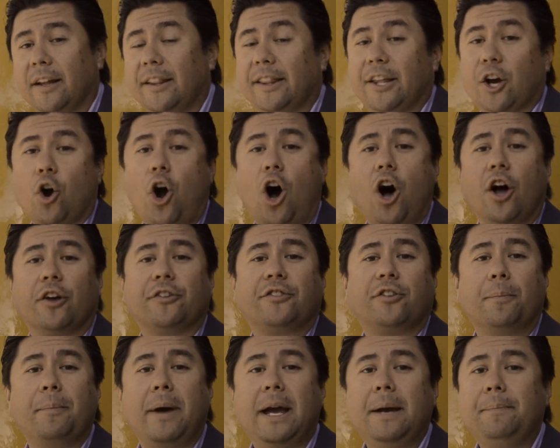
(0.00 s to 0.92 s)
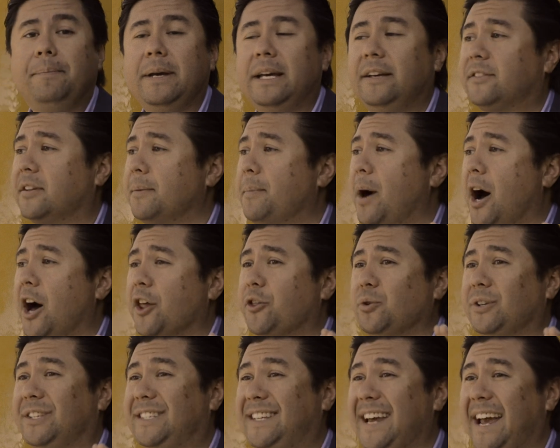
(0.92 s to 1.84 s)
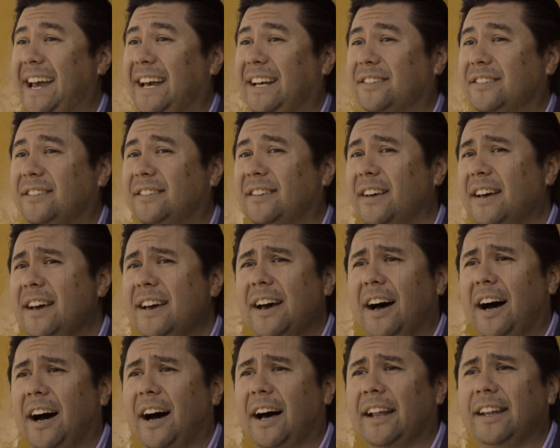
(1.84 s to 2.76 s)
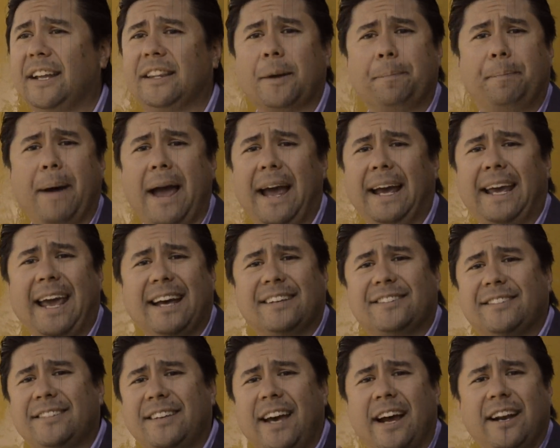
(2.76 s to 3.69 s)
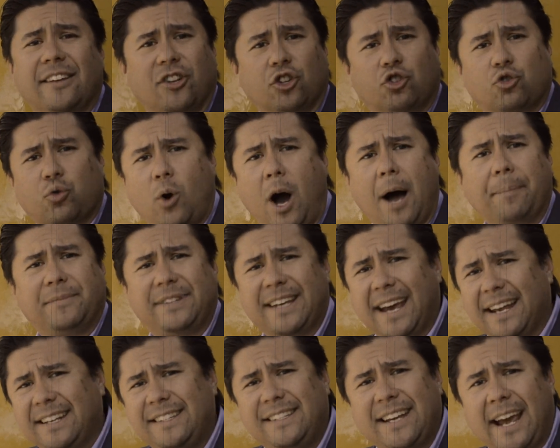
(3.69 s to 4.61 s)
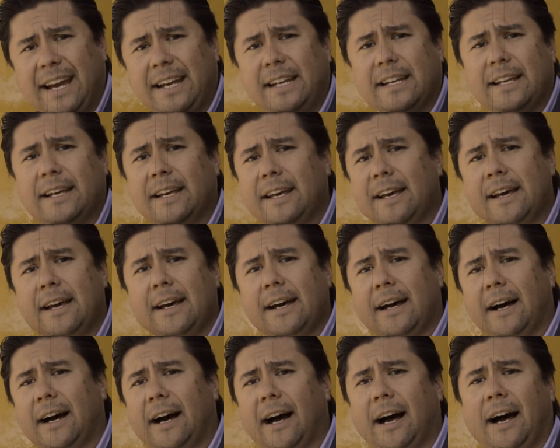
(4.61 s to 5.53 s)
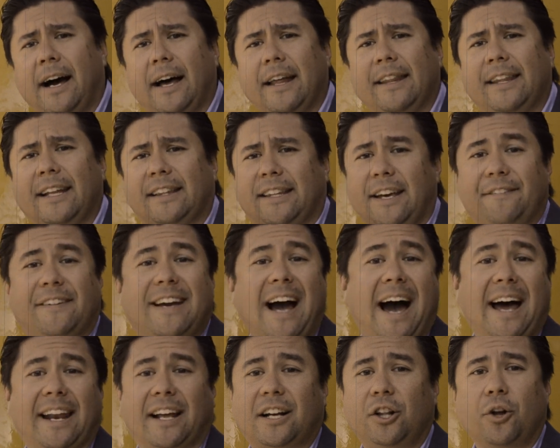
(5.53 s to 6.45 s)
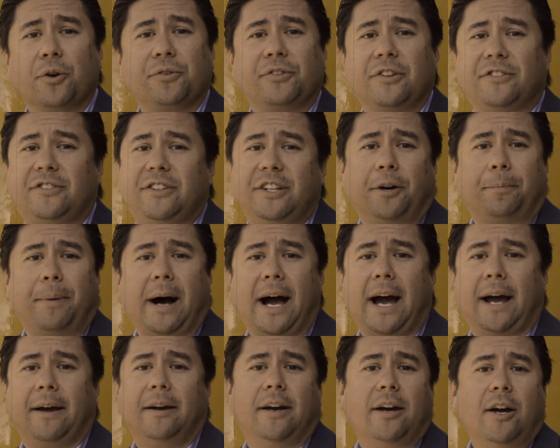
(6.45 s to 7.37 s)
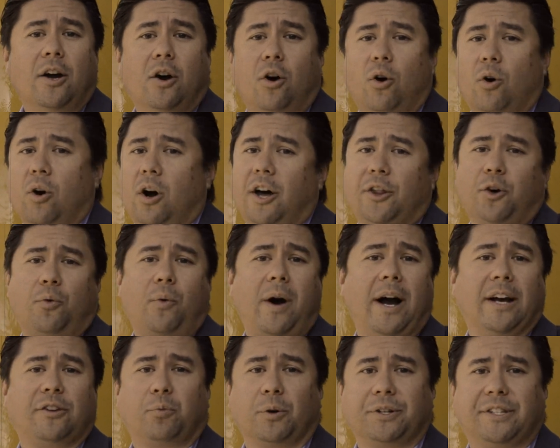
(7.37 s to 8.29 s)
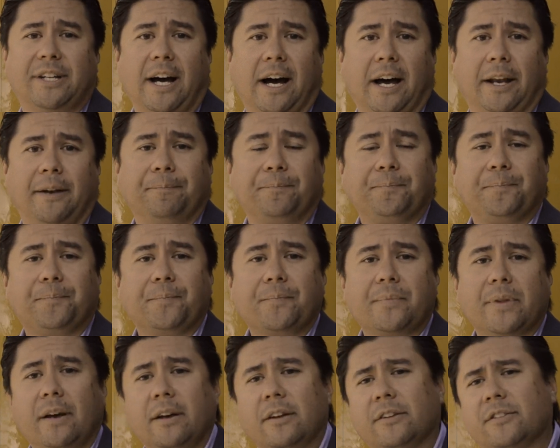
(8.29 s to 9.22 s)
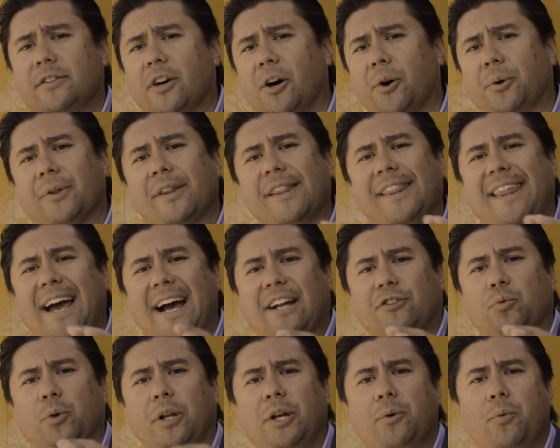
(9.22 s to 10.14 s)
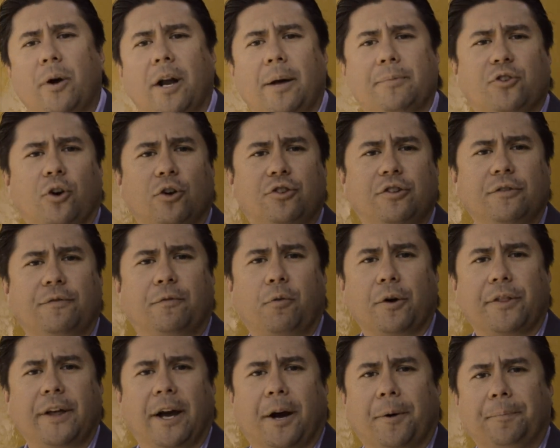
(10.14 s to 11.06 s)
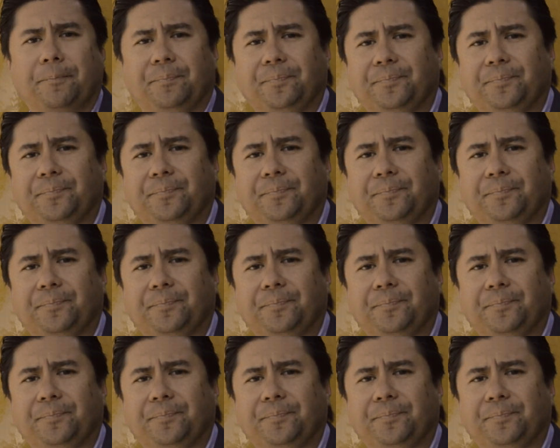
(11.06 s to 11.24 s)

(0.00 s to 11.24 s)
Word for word: There also may be some other dates uh, that the bank has set as a drop dead date uh, that they've got to close this deal by, or otherwise we're done. So that's really what I'm searching for there.